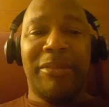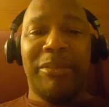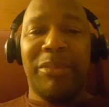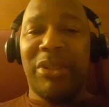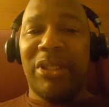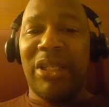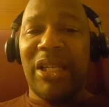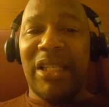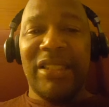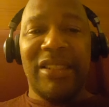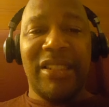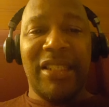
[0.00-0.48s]

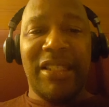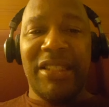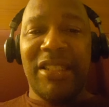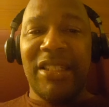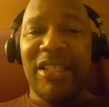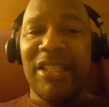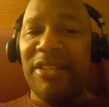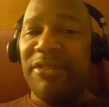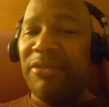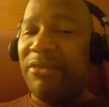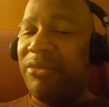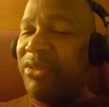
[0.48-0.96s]
But that's a
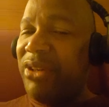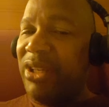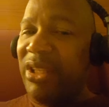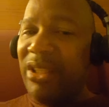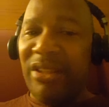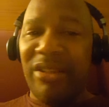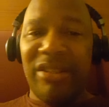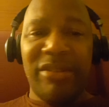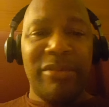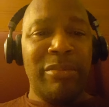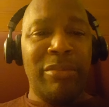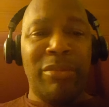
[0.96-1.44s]

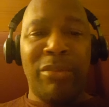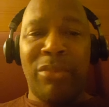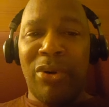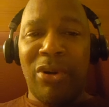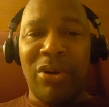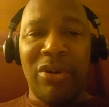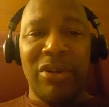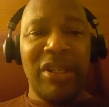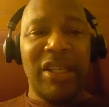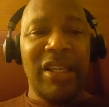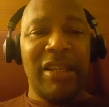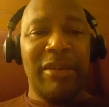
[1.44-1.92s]
different
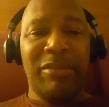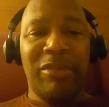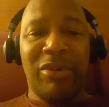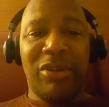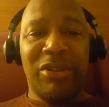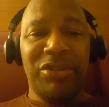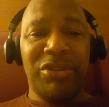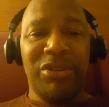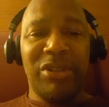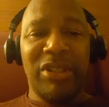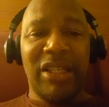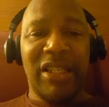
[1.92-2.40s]
ball game
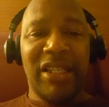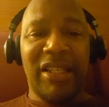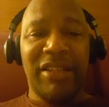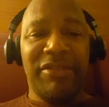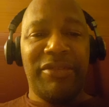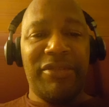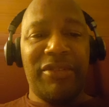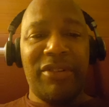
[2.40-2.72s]
altogether